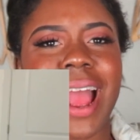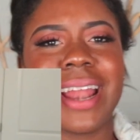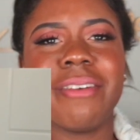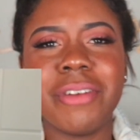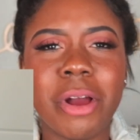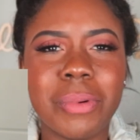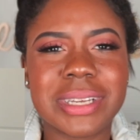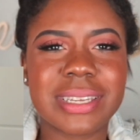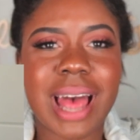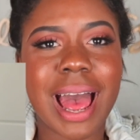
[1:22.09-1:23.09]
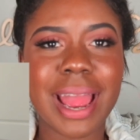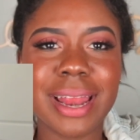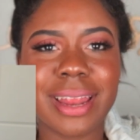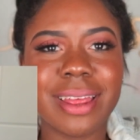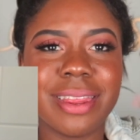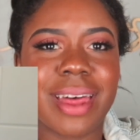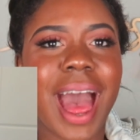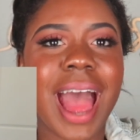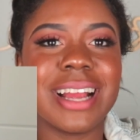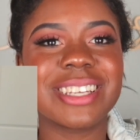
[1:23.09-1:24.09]
I never know what side the
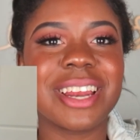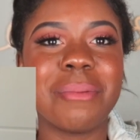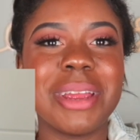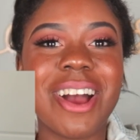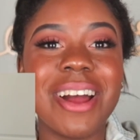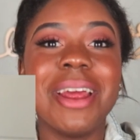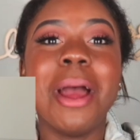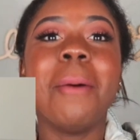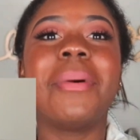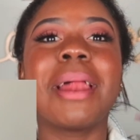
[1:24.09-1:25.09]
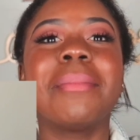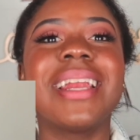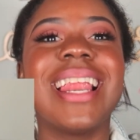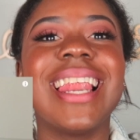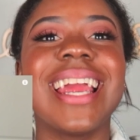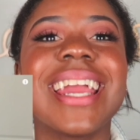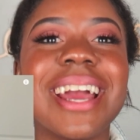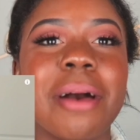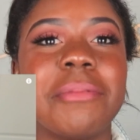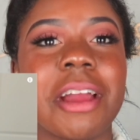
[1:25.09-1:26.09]
eye is gonna be on, but I'm gonna link it
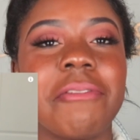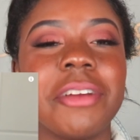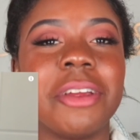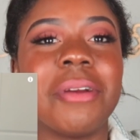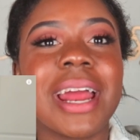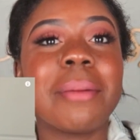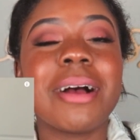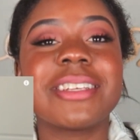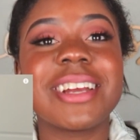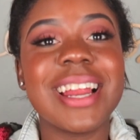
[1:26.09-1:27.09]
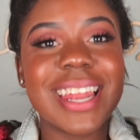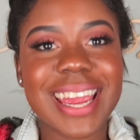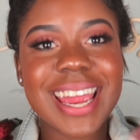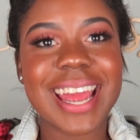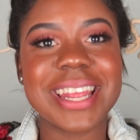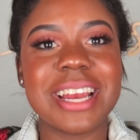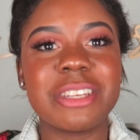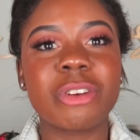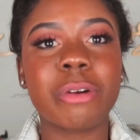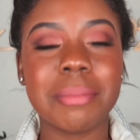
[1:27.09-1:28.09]
up there for you, and I'm also gonna link it in the
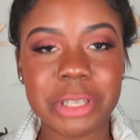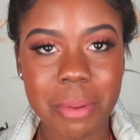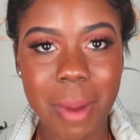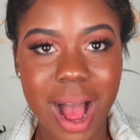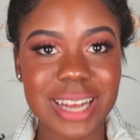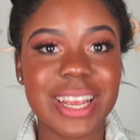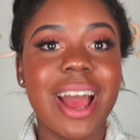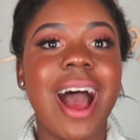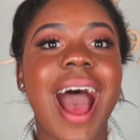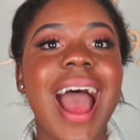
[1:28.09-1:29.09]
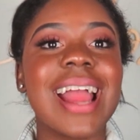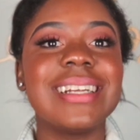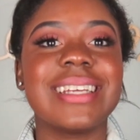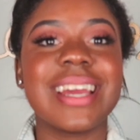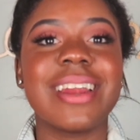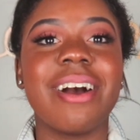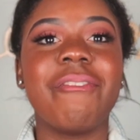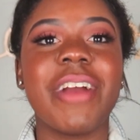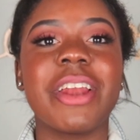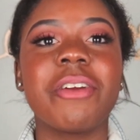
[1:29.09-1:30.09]
description box. I did a
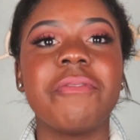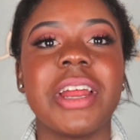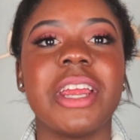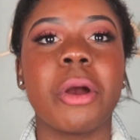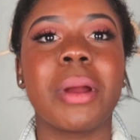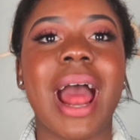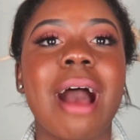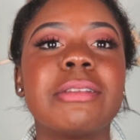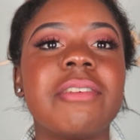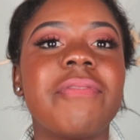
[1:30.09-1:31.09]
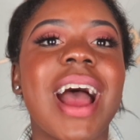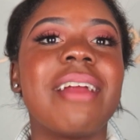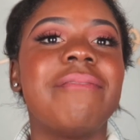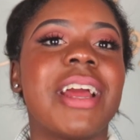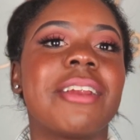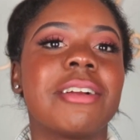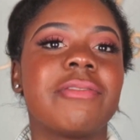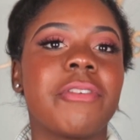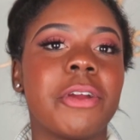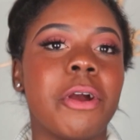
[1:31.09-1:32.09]
vendor video on how to find vendors
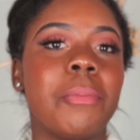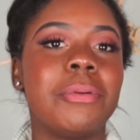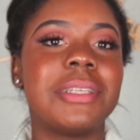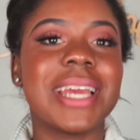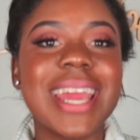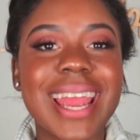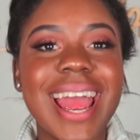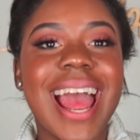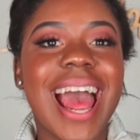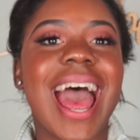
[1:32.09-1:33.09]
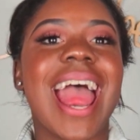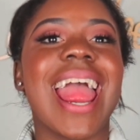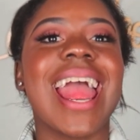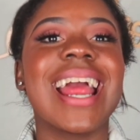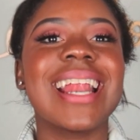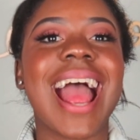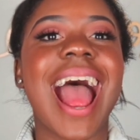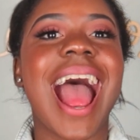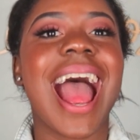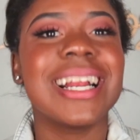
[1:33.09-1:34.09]
for your boutique, and
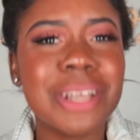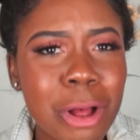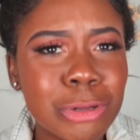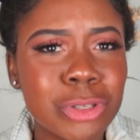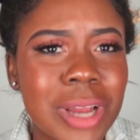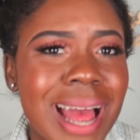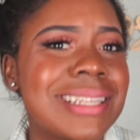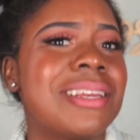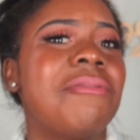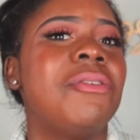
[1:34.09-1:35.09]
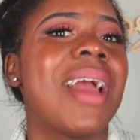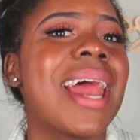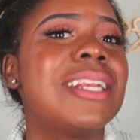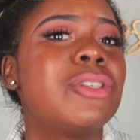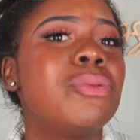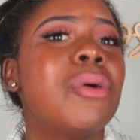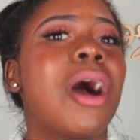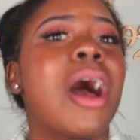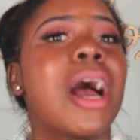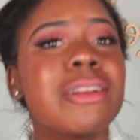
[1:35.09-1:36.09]
I told you guys that if you got it to
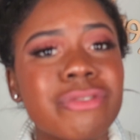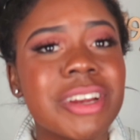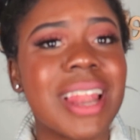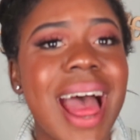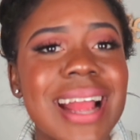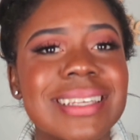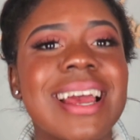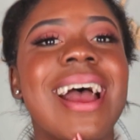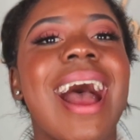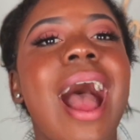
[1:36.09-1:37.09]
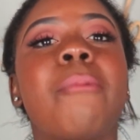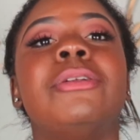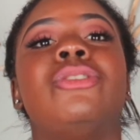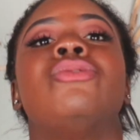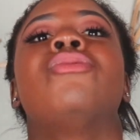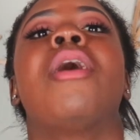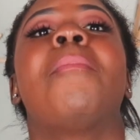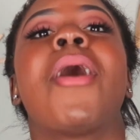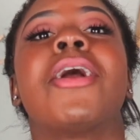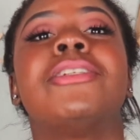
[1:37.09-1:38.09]
100 likes, I would do a
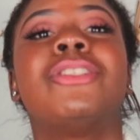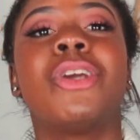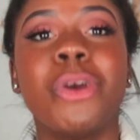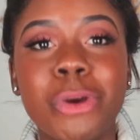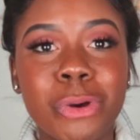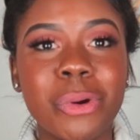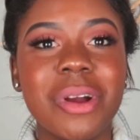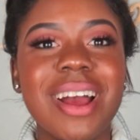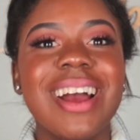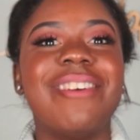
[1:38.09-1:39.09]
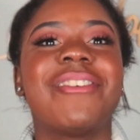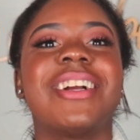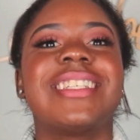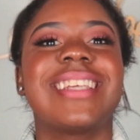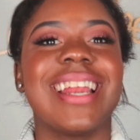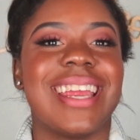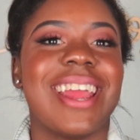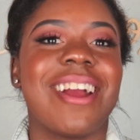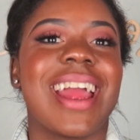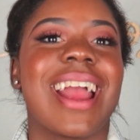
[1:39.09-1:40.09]
part 2 for
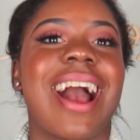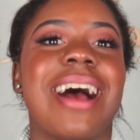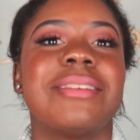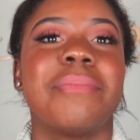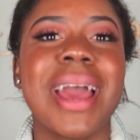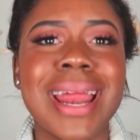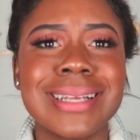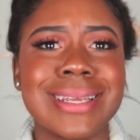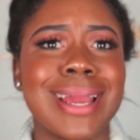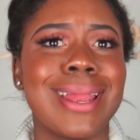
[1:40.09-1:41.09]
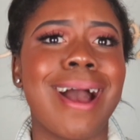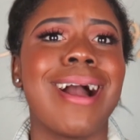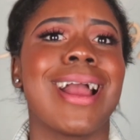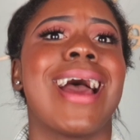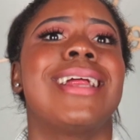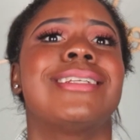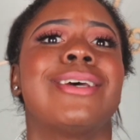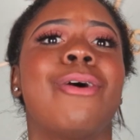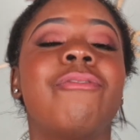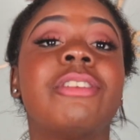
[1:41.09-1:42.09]
skincare and cosmetics, and y'all got it
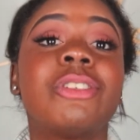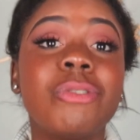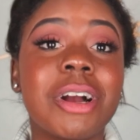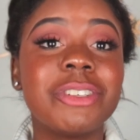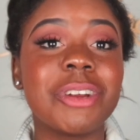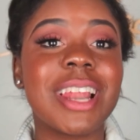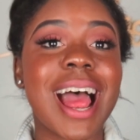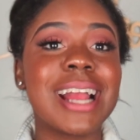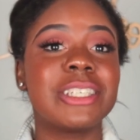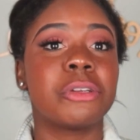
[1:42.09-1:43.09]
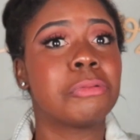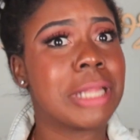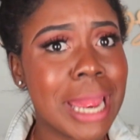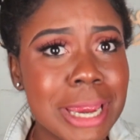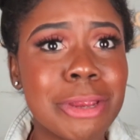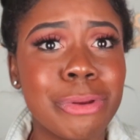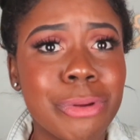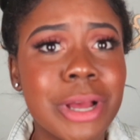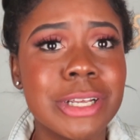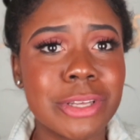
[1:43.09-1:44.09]
to over 200 likes, so thank you
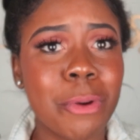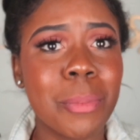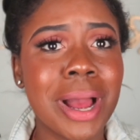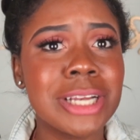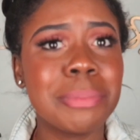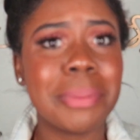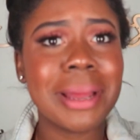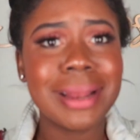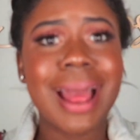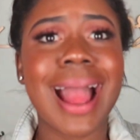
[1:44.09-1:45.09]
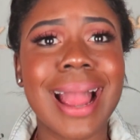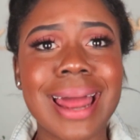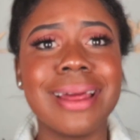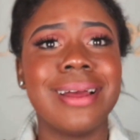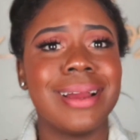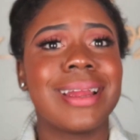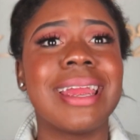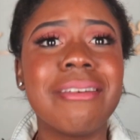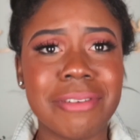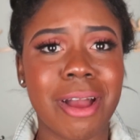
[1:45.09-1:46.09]
so much. But I gotta
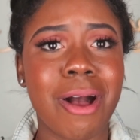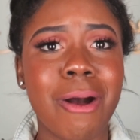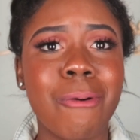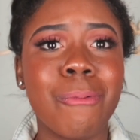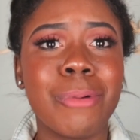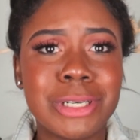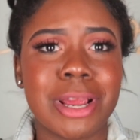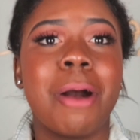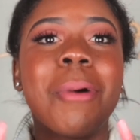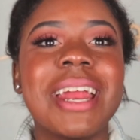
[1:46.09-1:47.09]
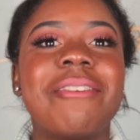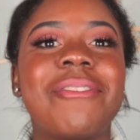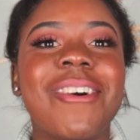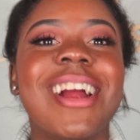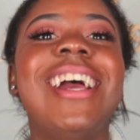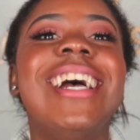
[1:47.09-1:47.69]
give y'all what y'all waited for.